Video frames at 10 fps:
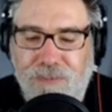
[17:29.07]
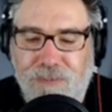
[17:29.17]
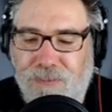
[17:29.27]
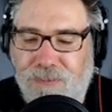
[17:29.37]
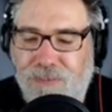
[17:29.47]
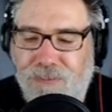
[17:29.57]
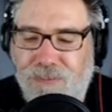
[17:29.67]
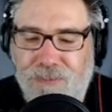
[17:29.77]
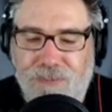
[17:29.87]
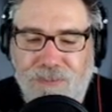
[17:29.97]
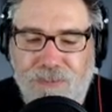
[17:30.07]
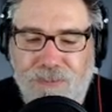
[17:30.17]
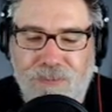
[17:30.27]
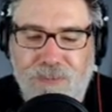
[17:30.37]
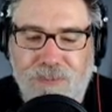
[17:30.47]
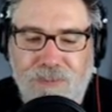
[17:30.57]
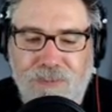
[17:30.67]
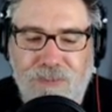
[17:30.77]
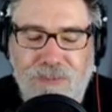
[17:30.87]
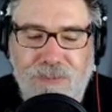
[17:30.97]

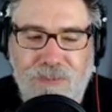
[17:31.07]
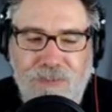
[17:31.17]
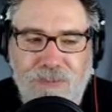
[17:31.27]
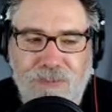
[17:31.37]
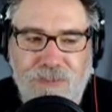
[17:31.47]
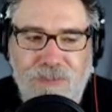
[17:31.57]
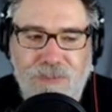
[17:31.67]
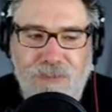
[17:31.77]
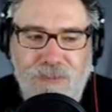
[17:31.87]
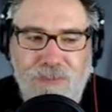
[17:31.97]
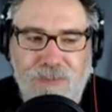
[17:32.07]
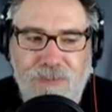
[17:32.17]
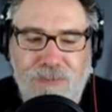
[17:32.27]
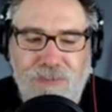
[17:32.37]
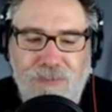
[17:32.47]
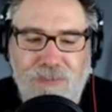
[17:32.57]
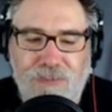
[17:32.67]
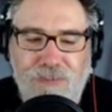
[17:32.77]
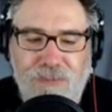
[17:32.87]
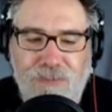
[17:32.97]

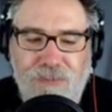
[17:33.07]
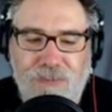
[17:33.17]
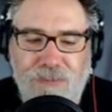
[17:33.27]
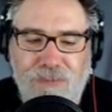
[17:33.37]
The person shown says nothing.